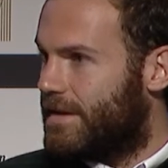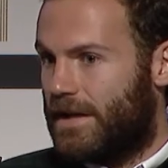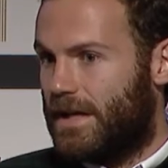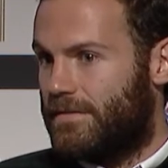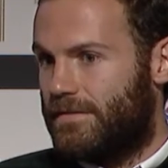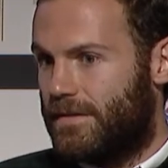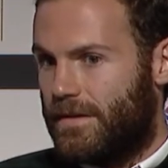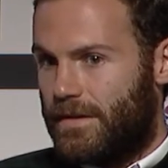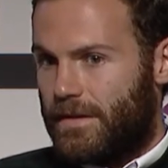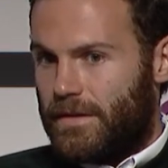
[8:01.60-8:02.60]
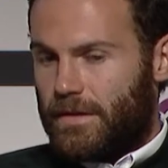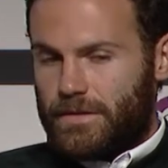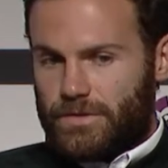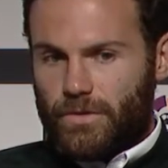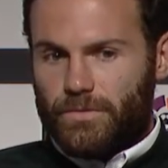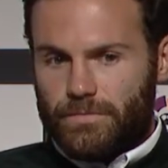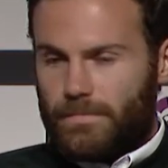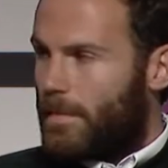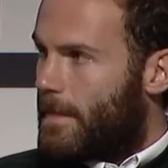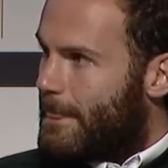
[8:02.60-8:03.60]
in life. So perhaps
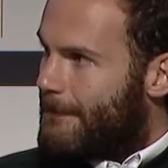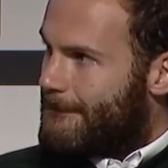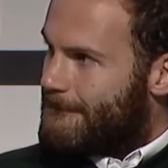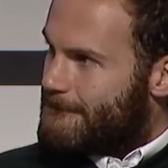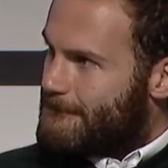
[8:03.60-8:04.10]
a first one,